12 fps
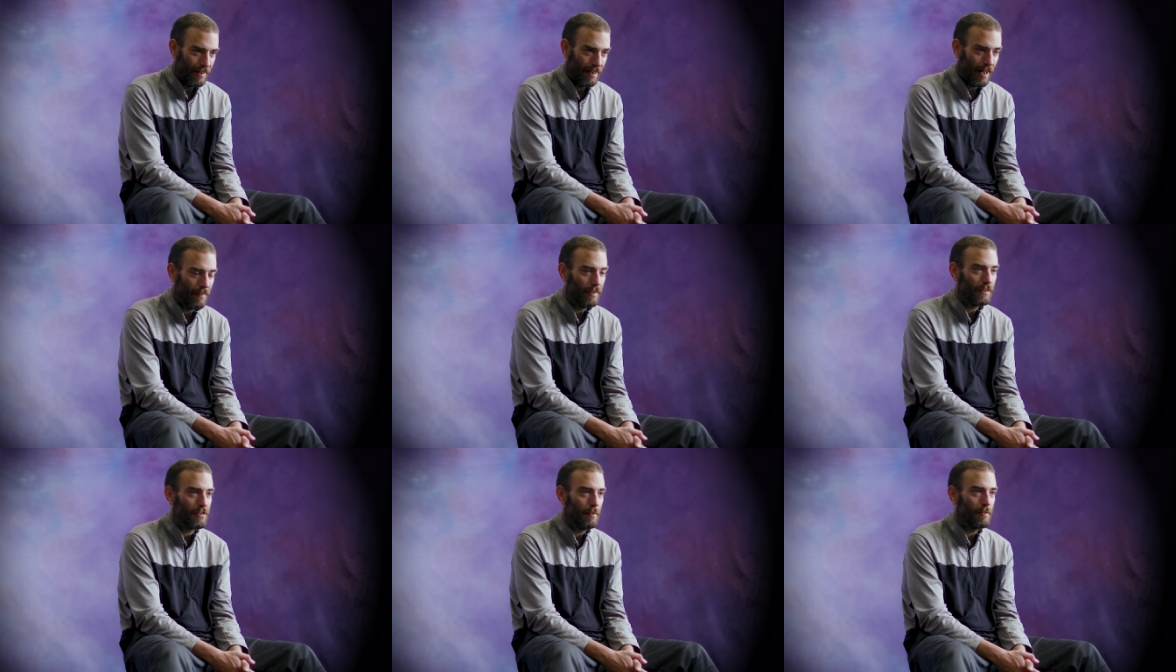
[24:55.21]

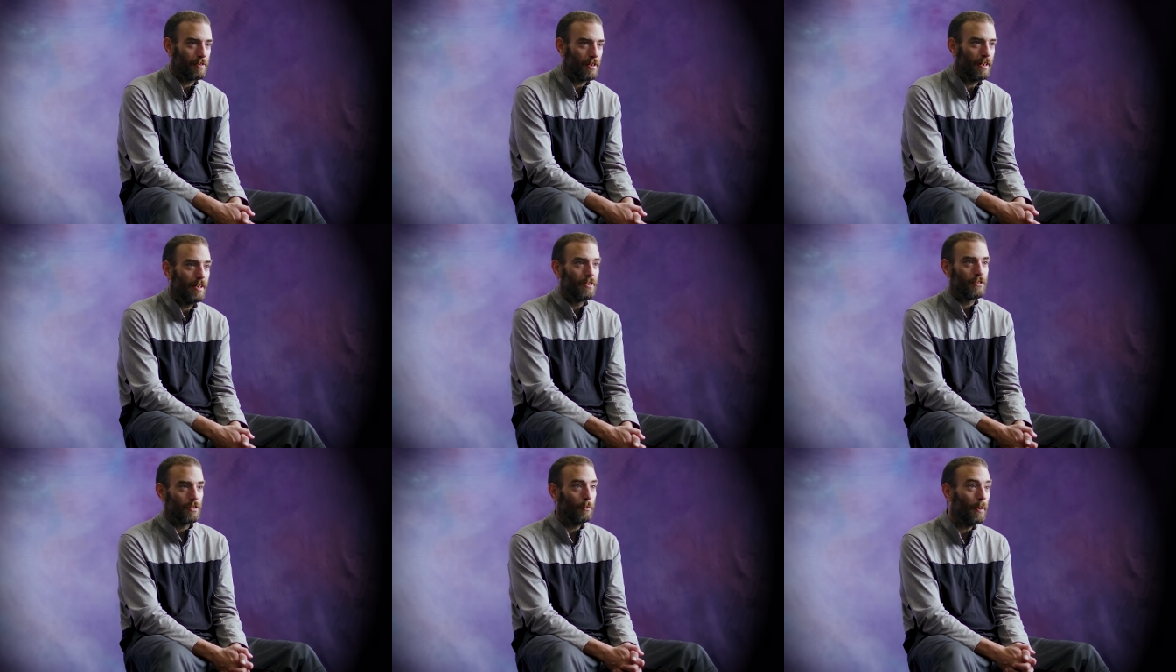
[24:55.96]
having someone say,
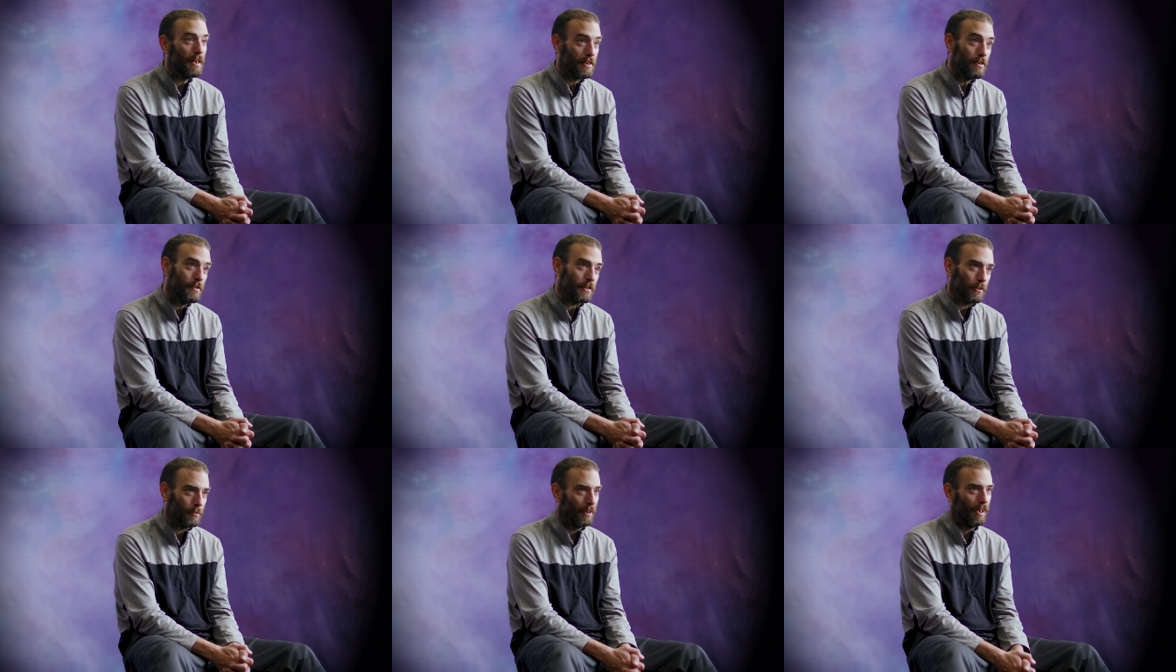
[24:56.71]
"So what do you
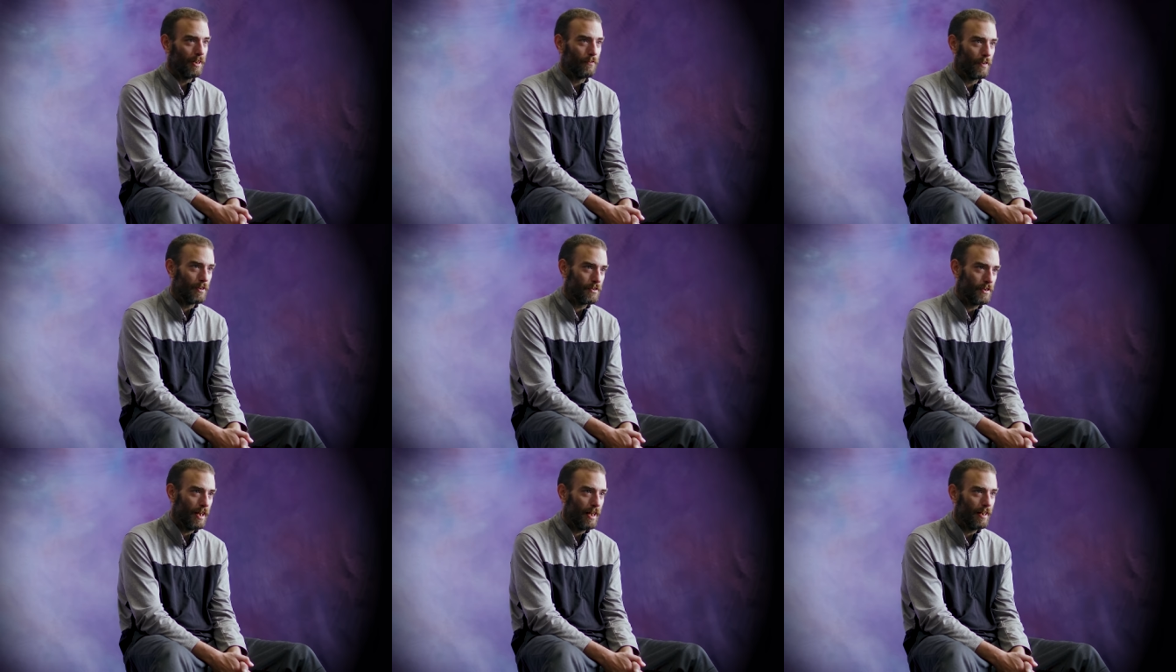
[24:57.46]
do on a
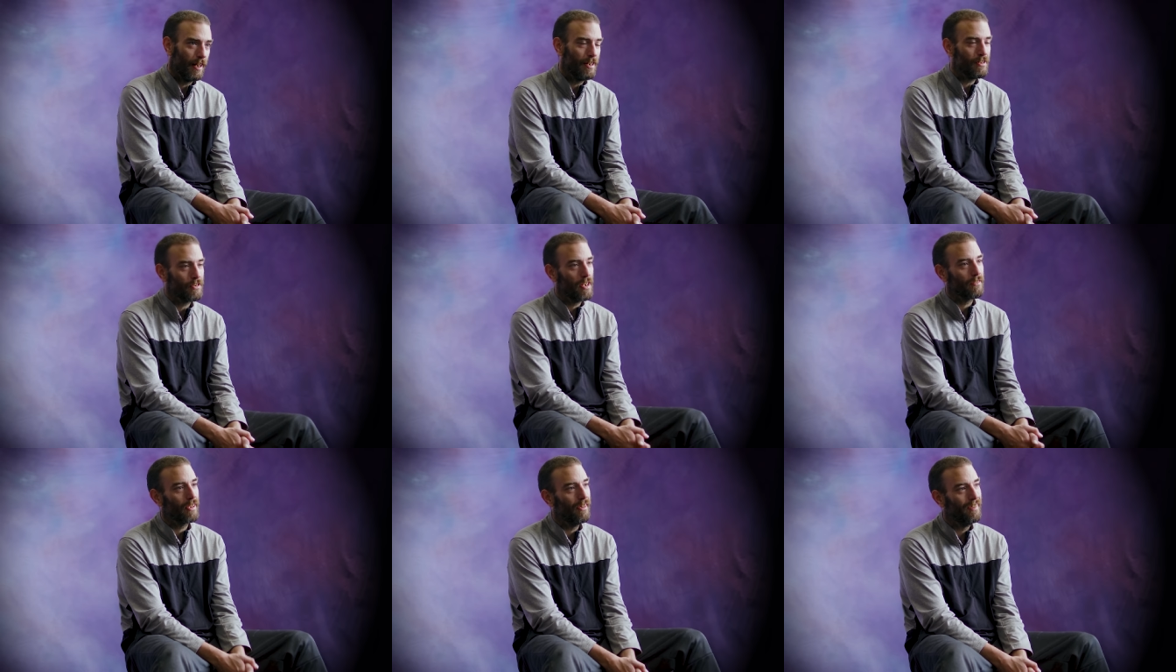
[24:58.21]
first date?" I just
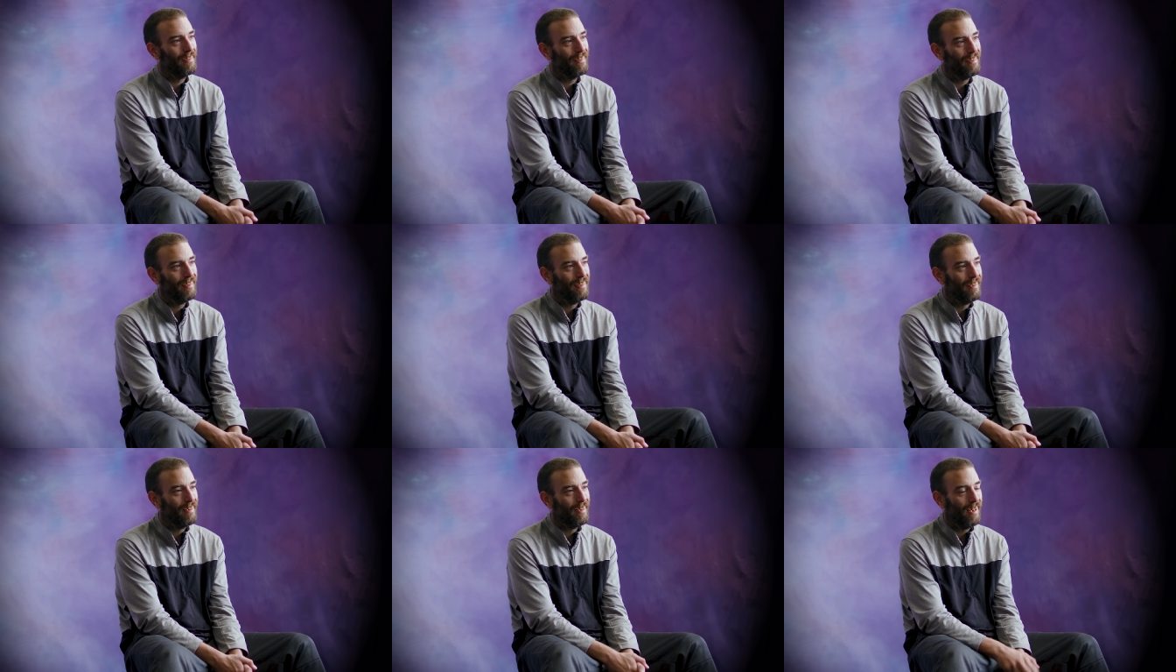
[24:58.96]
have to go.
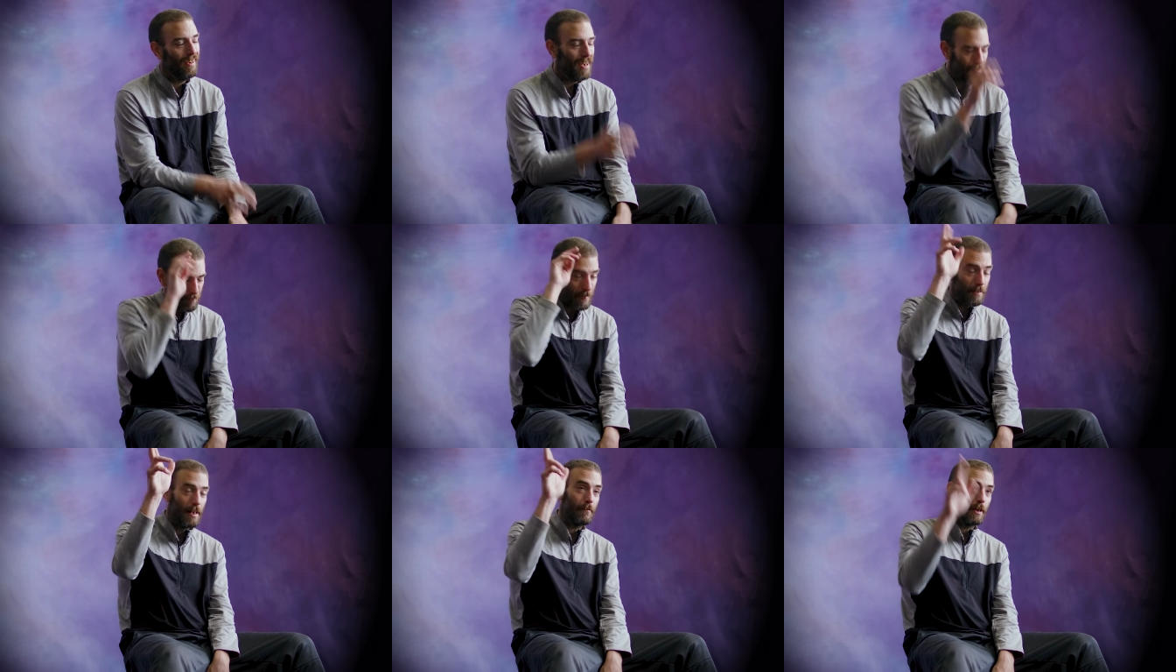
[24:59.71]
All right,
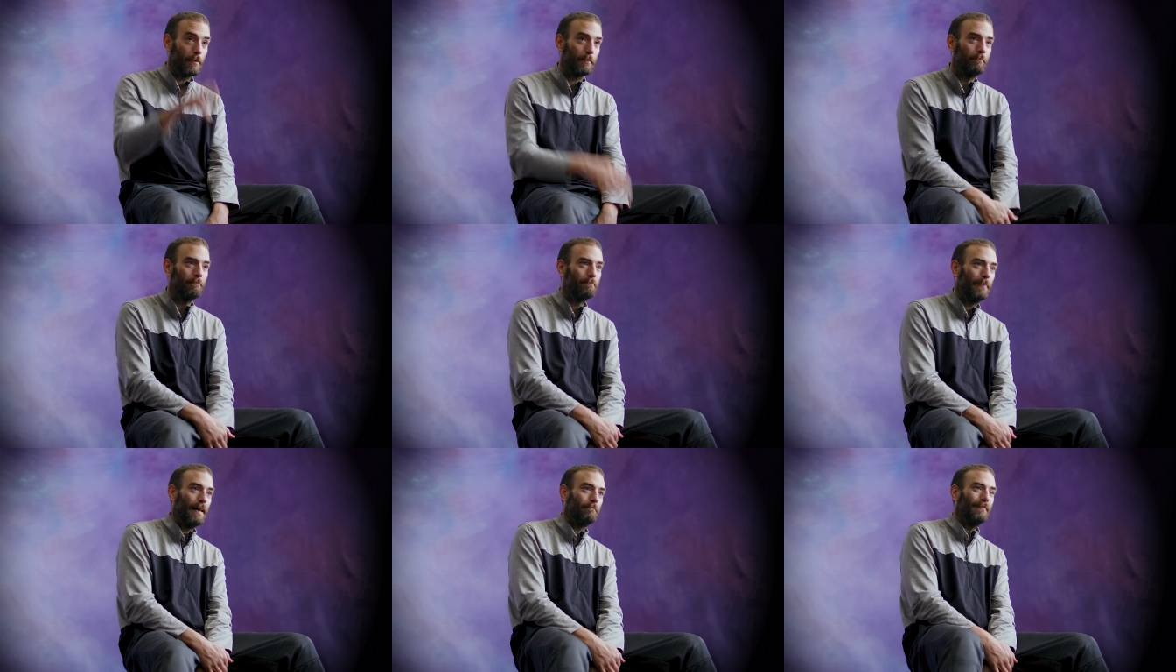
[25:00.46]
you have a good one. Bye.